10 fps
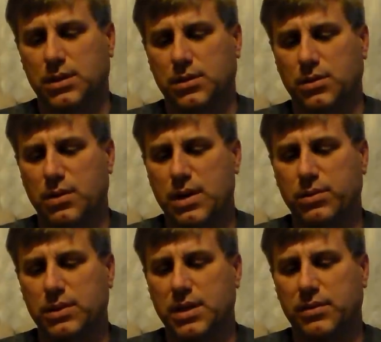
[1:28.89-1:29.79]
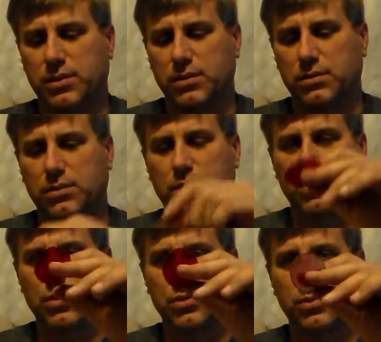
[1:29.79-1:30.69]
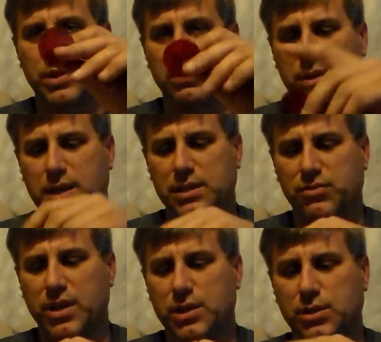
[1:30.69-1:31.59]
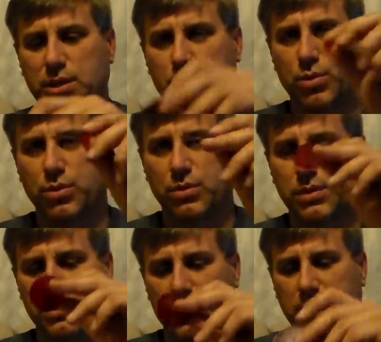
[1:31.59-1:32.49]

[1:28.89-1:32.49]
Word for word: So I would never throw those away. When guys' flashlights broke,